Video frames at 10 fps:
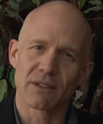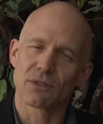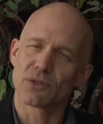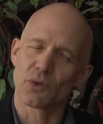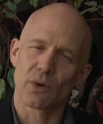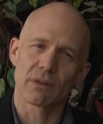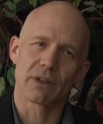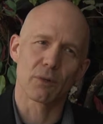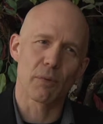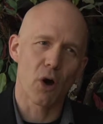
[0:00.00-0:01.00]
It's a short
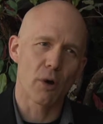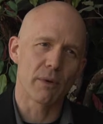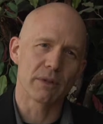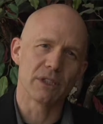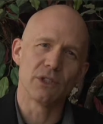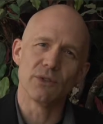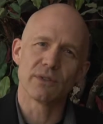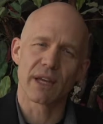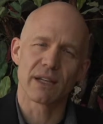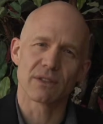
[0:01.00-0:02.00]
little poem, only 2
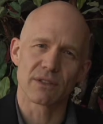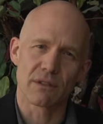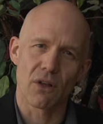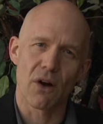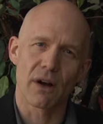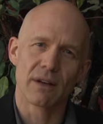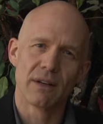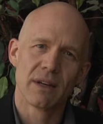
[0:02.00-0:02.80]
stanzas long.